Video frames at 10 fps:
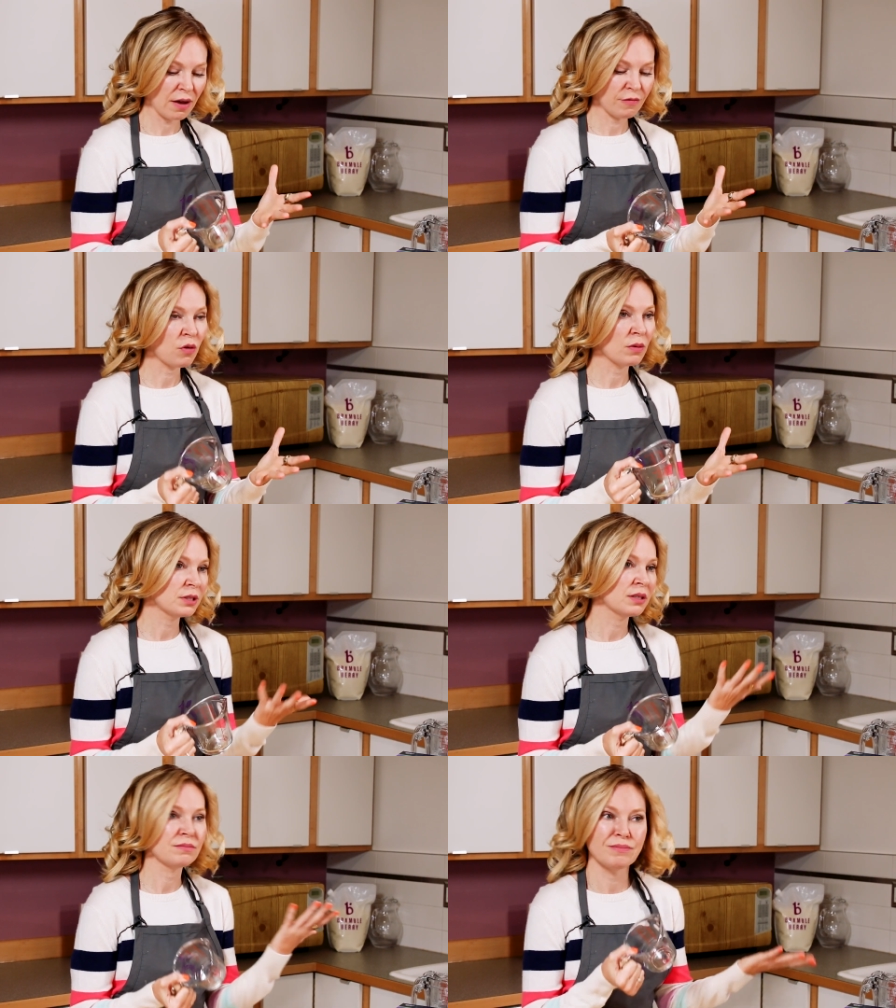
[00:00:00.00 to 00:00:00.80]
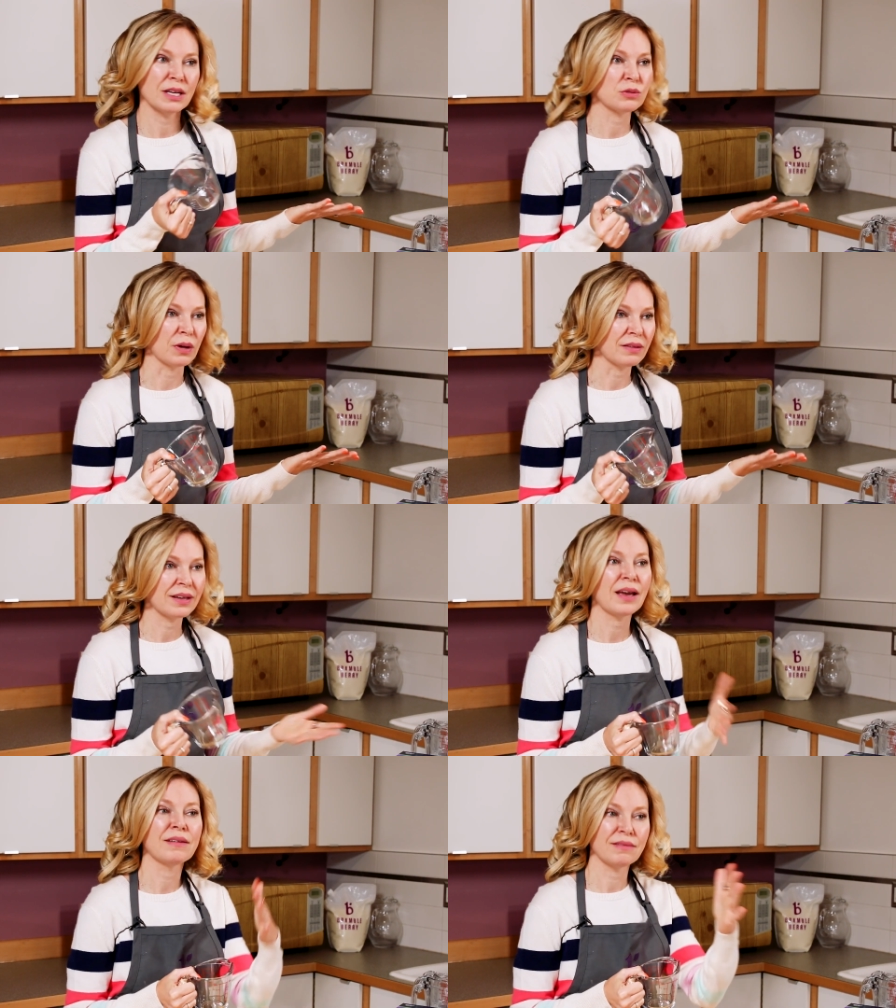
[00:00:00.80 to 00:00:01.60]
form to mix with.
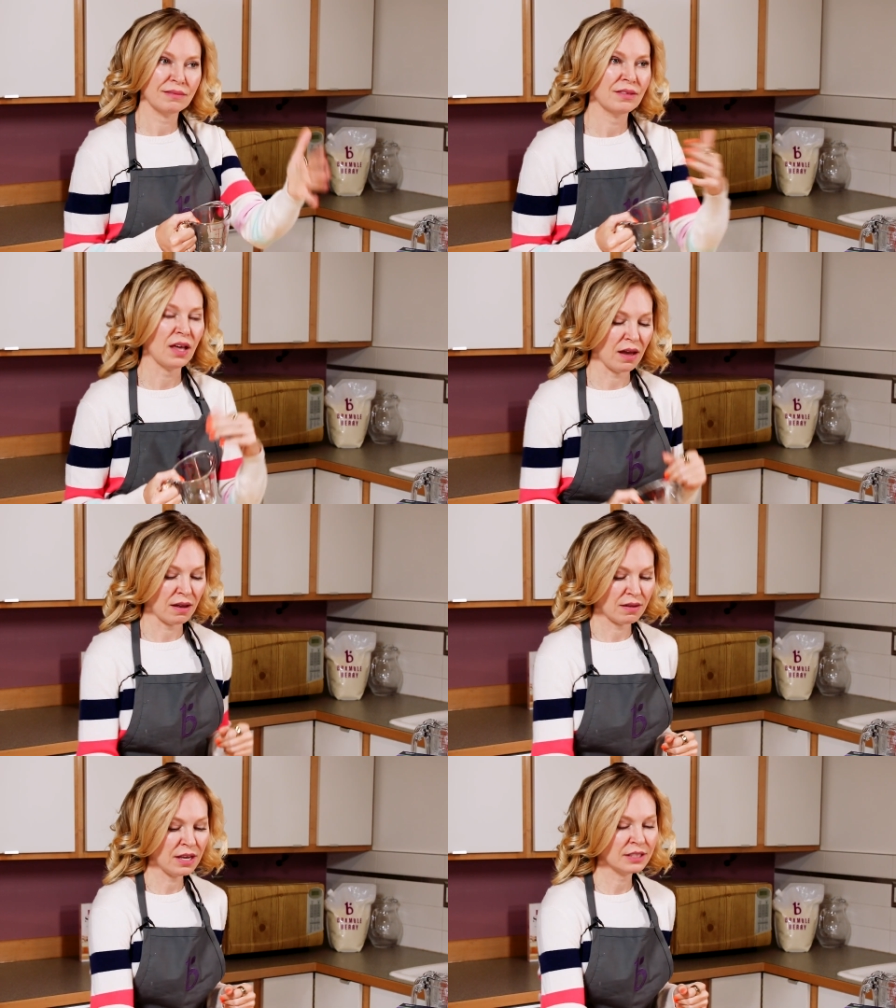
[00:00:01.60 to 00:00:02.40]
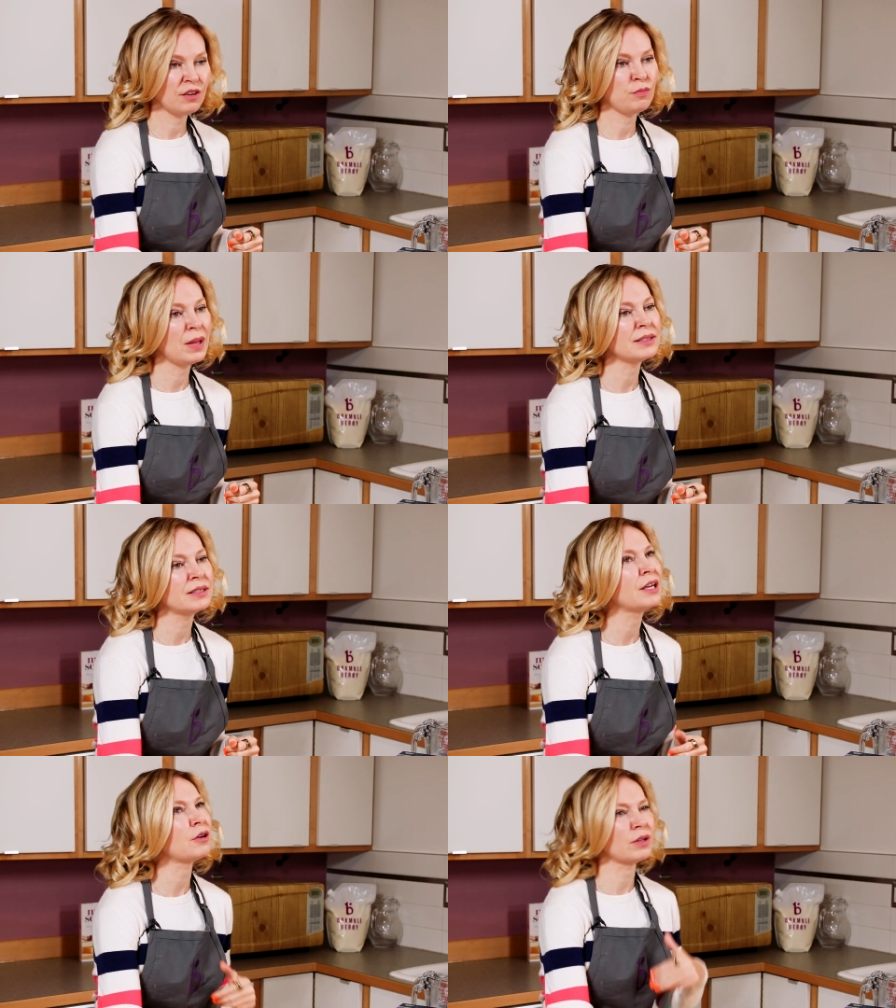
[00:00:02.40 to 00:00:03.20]
Again, the heat-safe
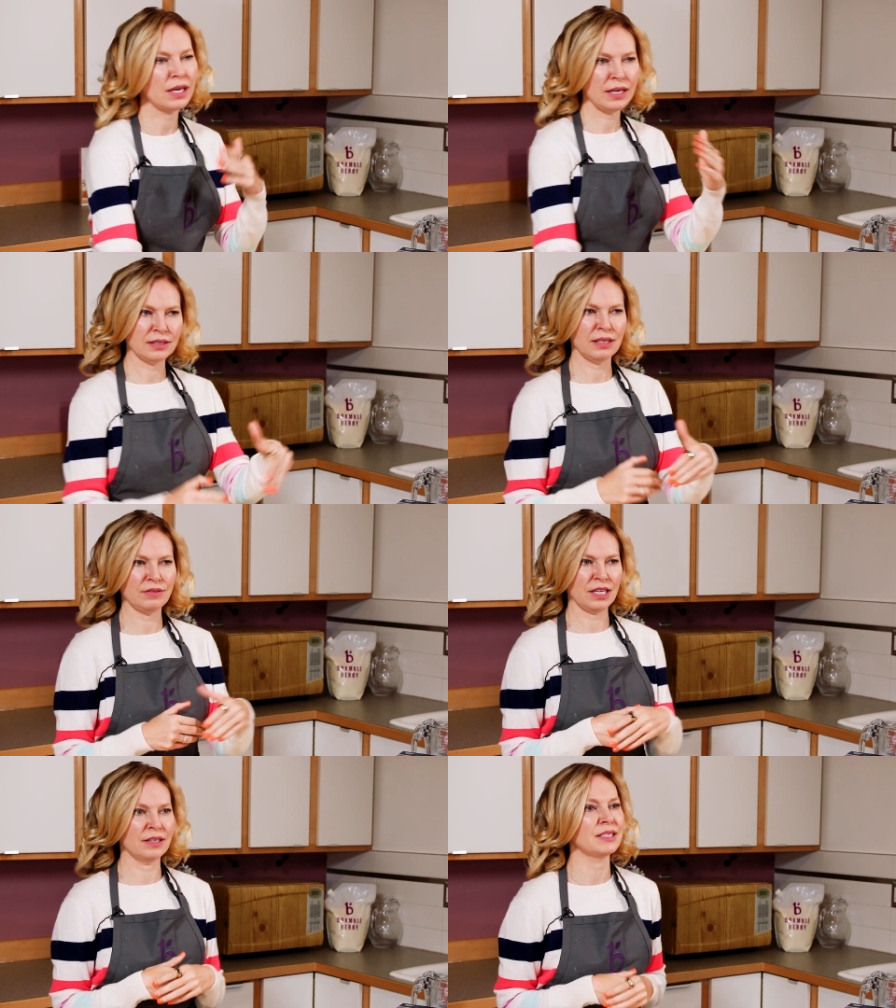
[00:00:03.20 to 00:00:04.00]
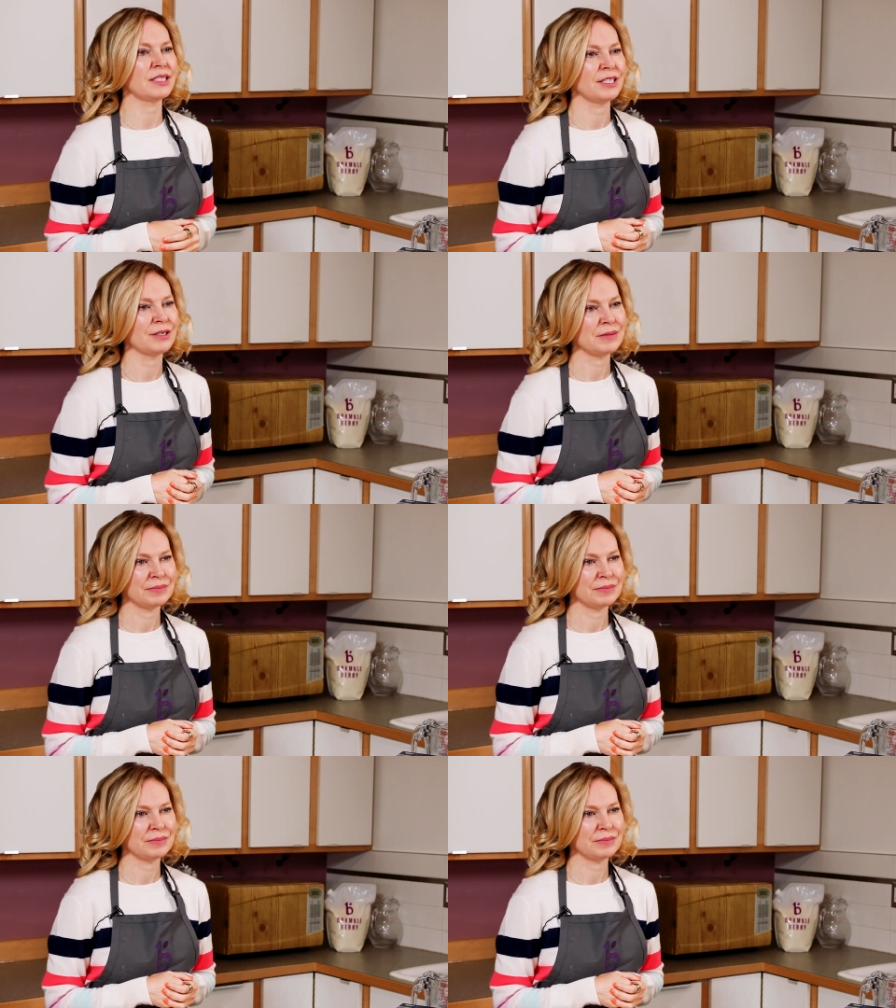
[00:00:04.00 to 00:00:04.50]
plastic or the heat-safe stainless steel.